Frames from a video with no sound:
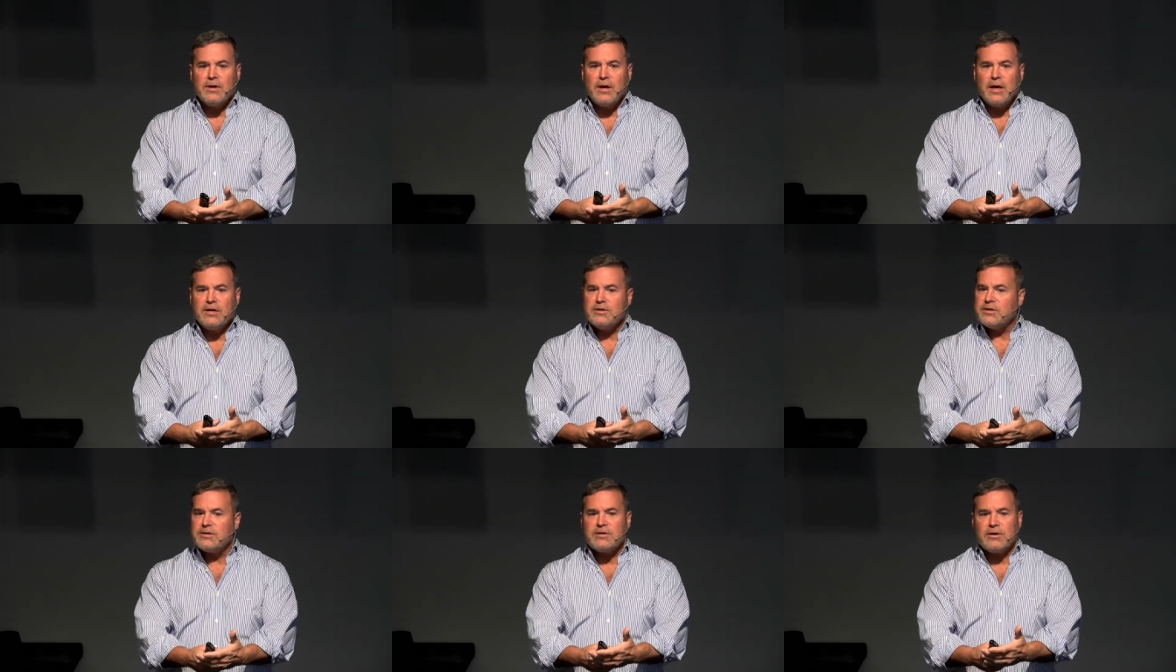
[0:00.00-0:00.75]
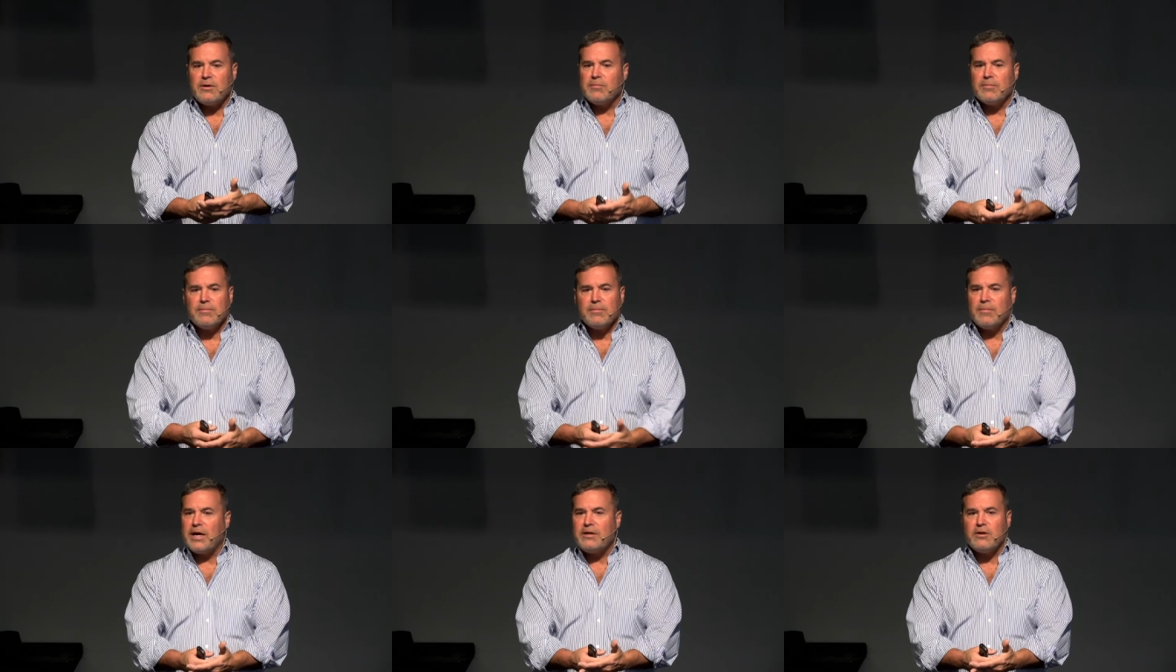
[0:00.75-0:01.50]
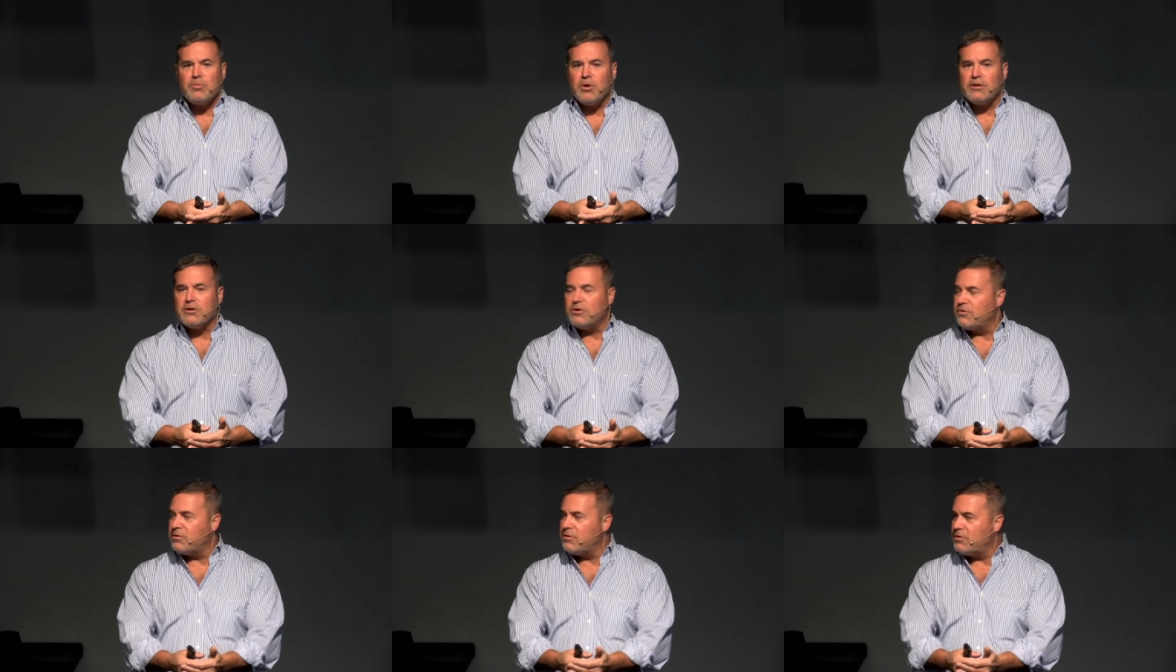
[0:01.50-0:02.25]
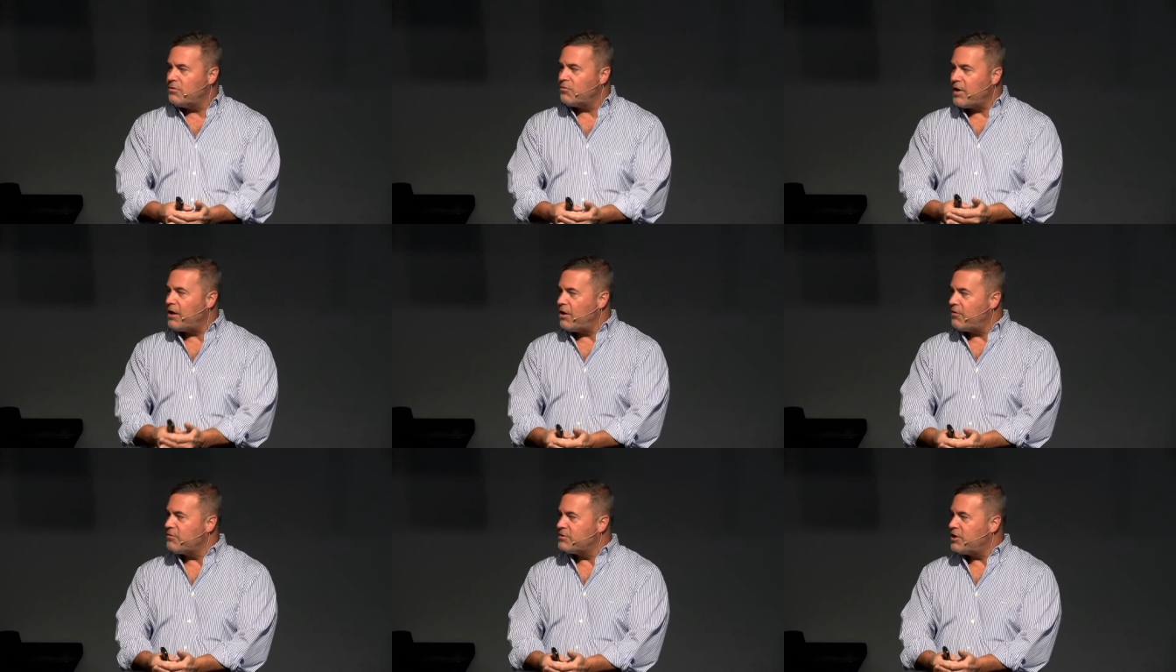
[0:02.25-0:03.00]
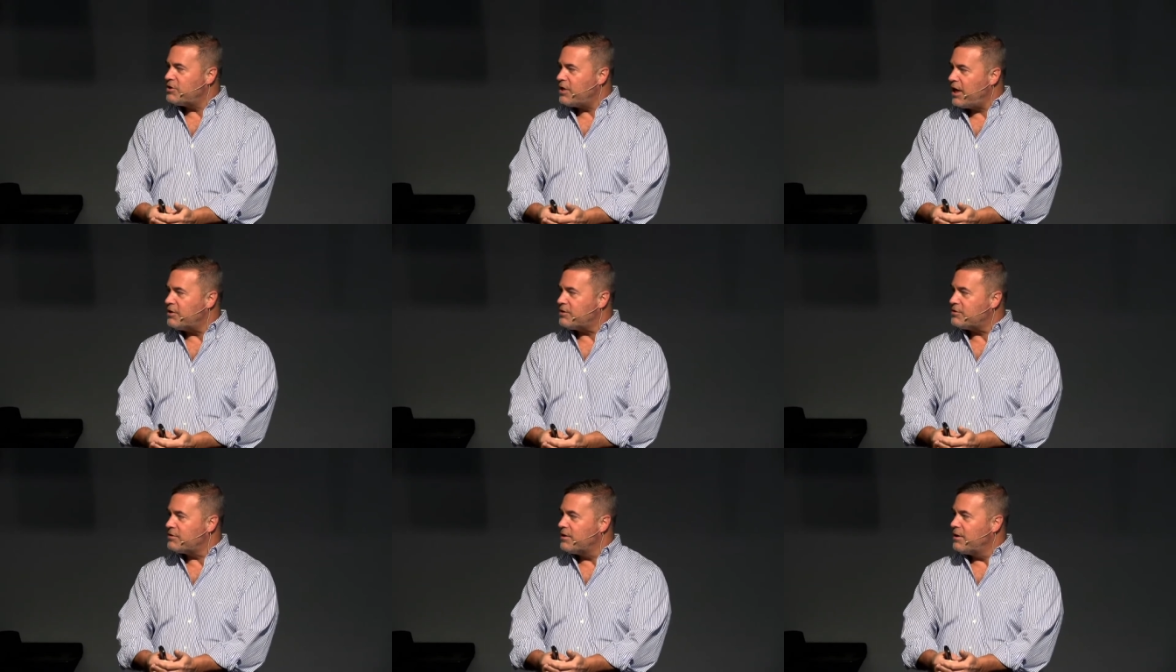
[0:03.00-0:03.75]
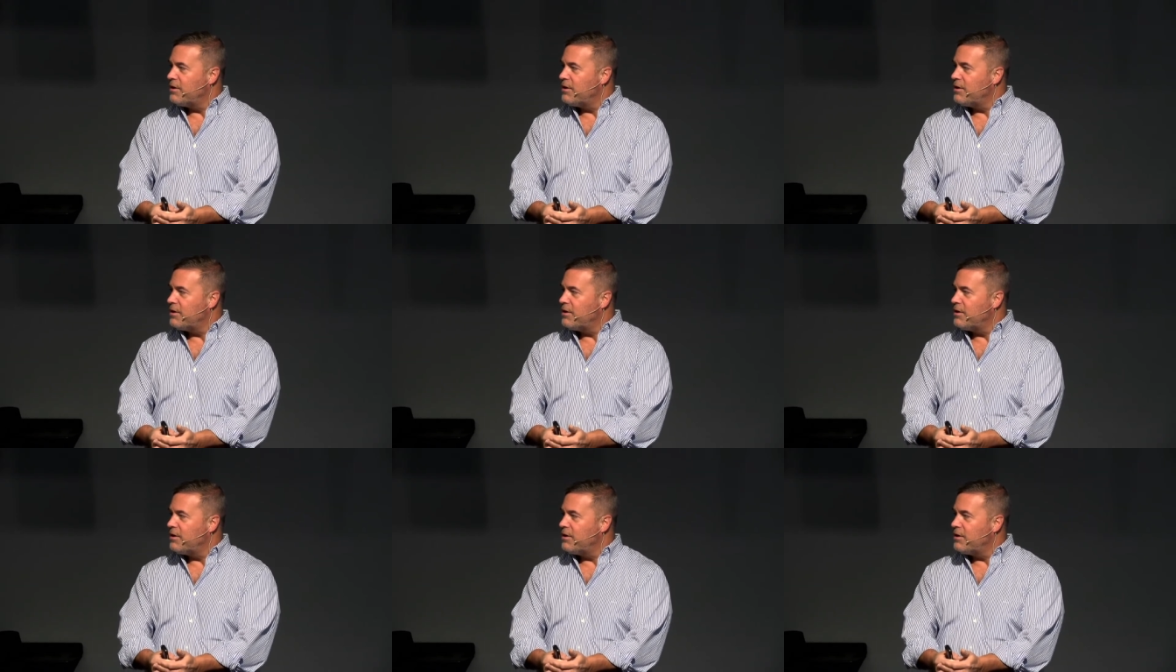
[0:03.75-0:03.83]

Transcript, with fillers: And he says, eh, My dear brother, you, you ran off in such haste.